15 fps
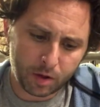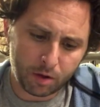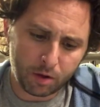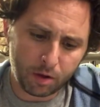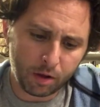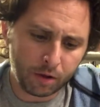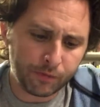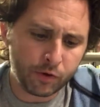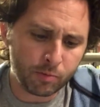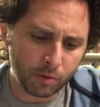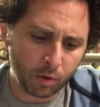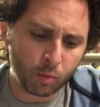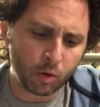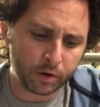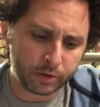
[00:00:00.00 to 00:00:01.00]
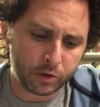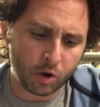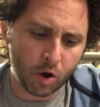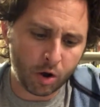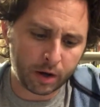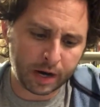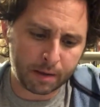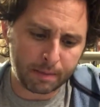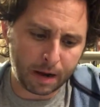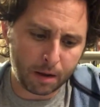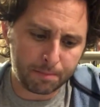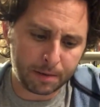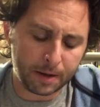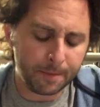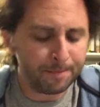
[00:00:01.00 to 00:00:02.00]
of whom are worth talking about,
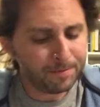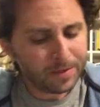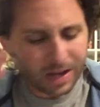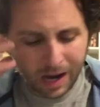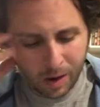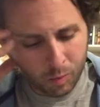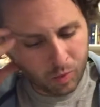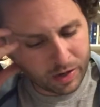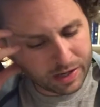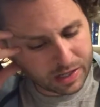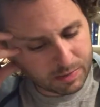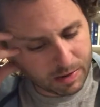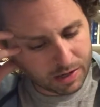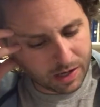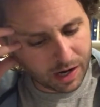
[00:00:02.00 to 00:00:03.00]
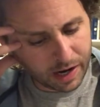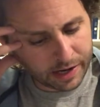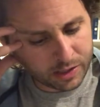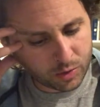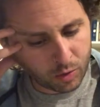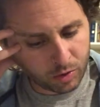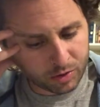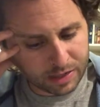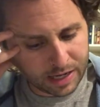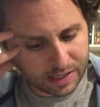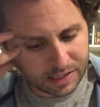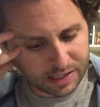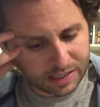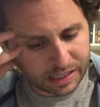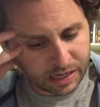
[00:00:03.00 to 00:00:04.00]
but I wouldn't expect a high schooler
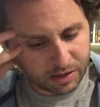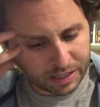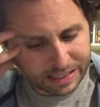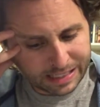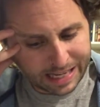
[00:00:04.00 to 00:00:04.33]
necessarily to